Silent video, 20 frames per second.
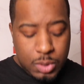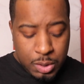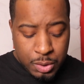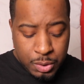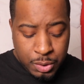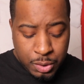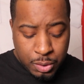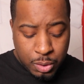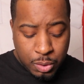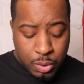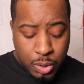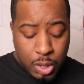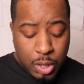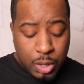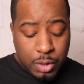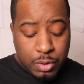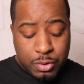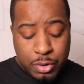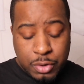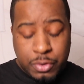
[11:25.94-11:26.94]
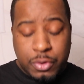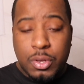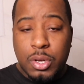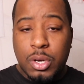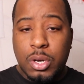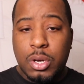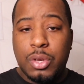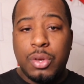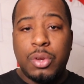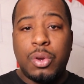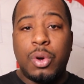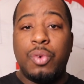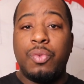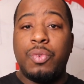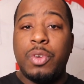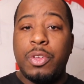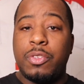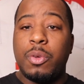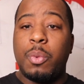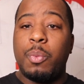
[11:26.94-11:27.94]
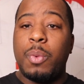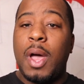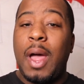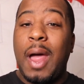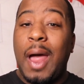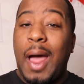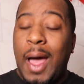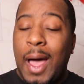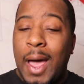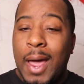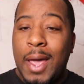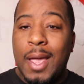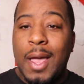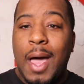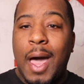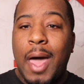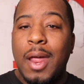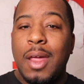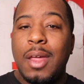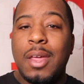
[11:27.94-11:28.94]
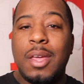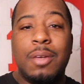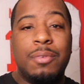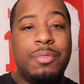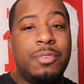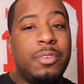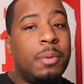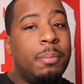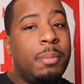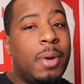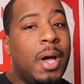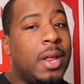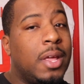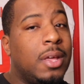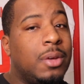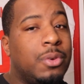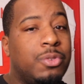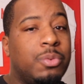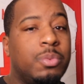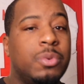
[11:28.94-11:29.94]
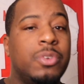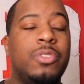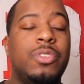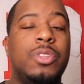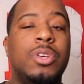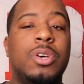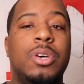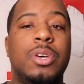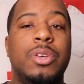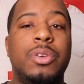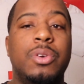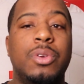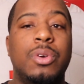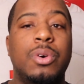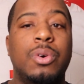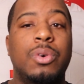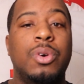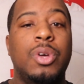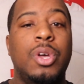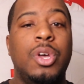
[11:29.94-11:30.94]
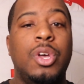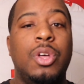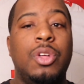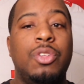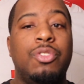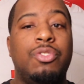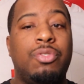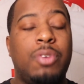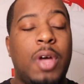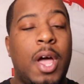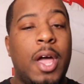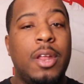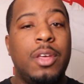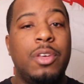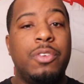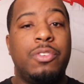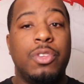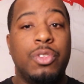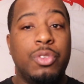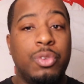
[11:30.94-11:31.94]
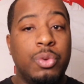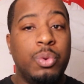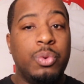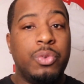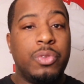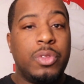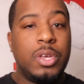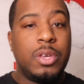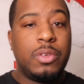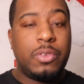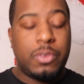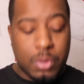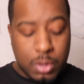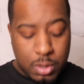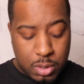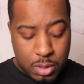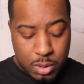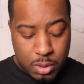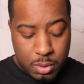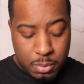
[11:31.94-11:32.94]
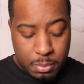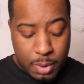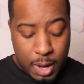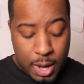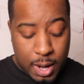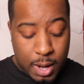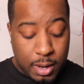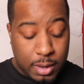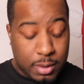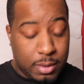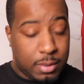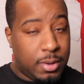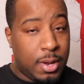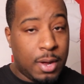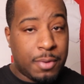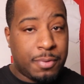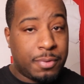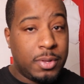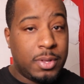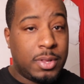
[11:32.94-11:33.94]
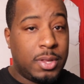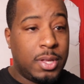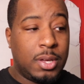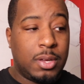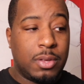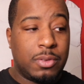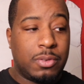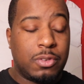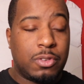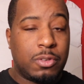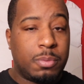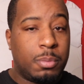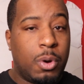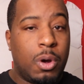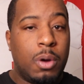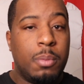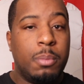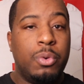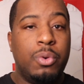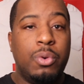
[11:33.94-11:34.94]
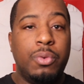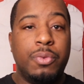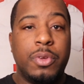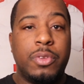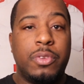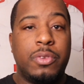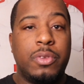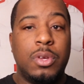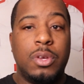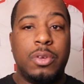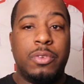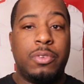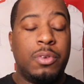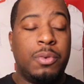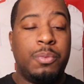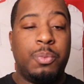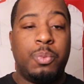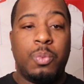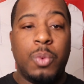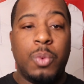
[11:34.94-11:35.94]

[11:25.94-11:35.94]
you know, just the, you know, reason why I got it, if somebody else wants to, you know, try this and use this, um, I definitely think it's a smart move. It's, it's a